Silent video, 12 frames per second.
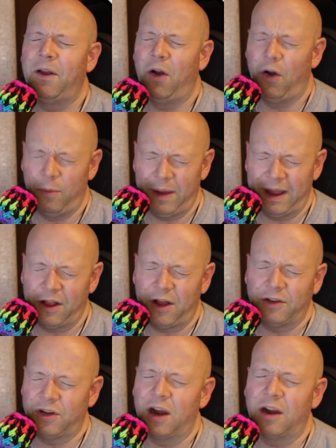Oh my
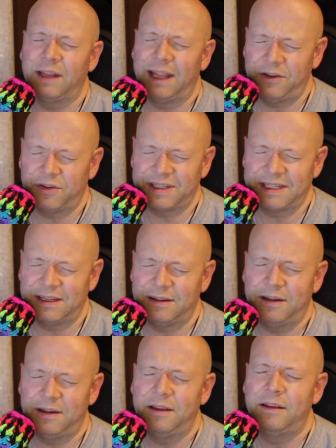God, Karl
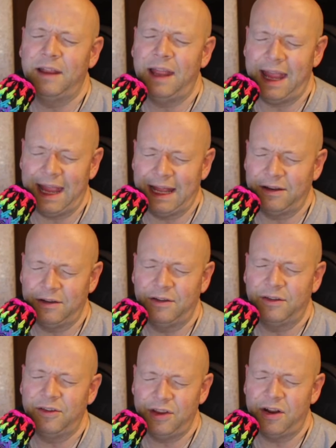Anderson and,
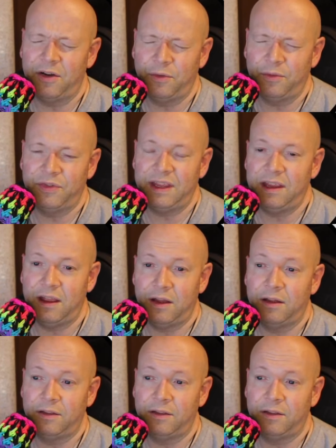you know, the